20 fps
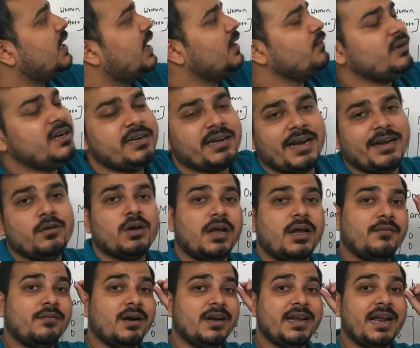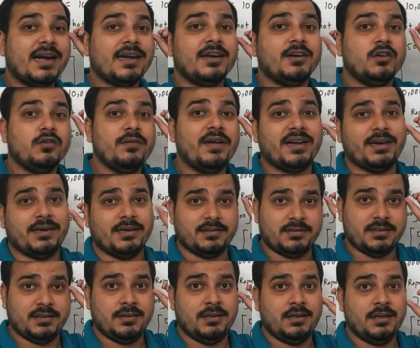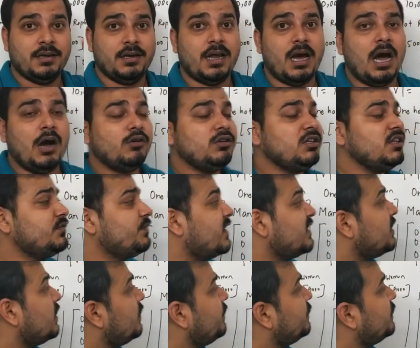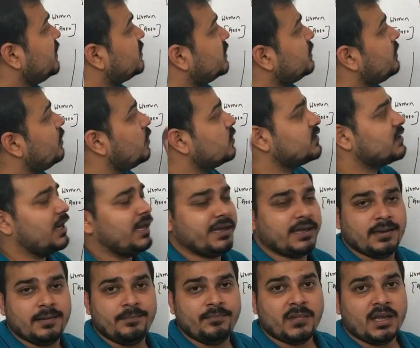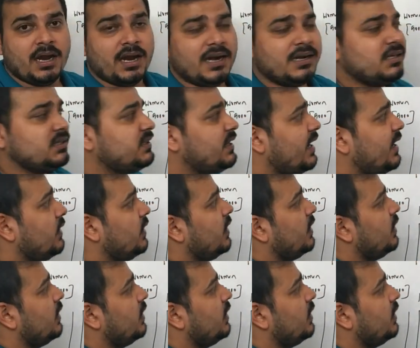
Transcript: are, we'll try to convert that into vectors. Now, how this particular feature looks like. Understand,